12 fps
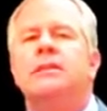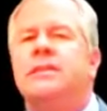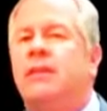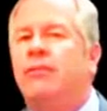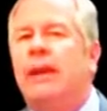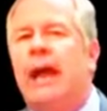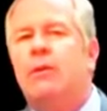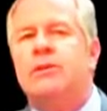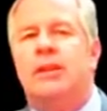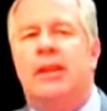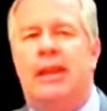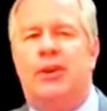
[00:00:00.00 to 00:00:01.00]
Several
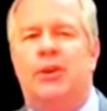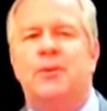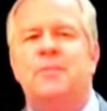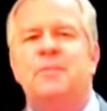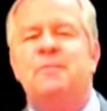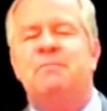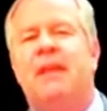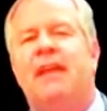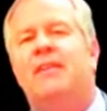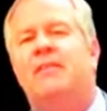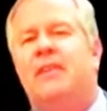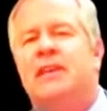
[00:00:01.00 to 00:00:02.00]
hours later,
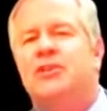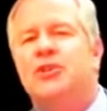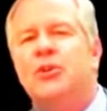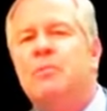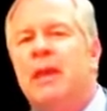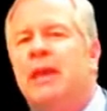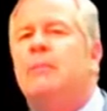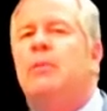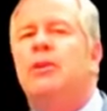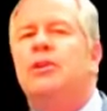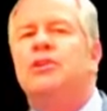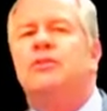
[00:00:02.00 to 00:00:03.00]
these two men
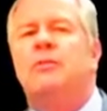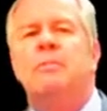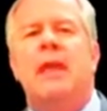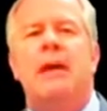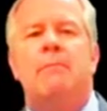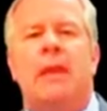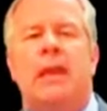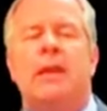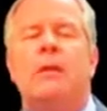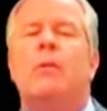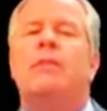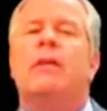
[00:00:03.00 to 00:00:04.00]
emerged from that
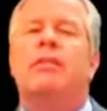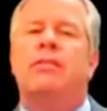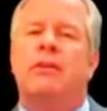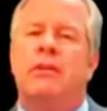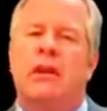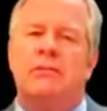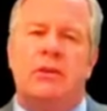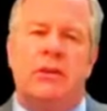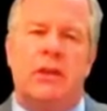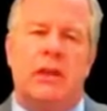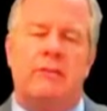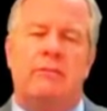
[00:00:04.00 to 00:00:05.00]
meeting with a third
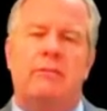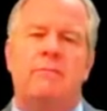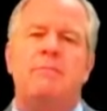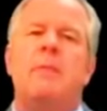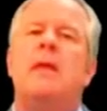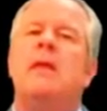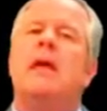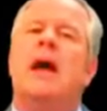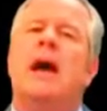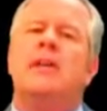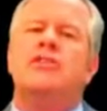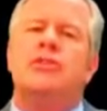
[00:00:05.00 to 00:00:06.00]
alternative,
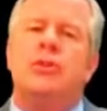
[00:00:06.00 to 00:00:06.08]
a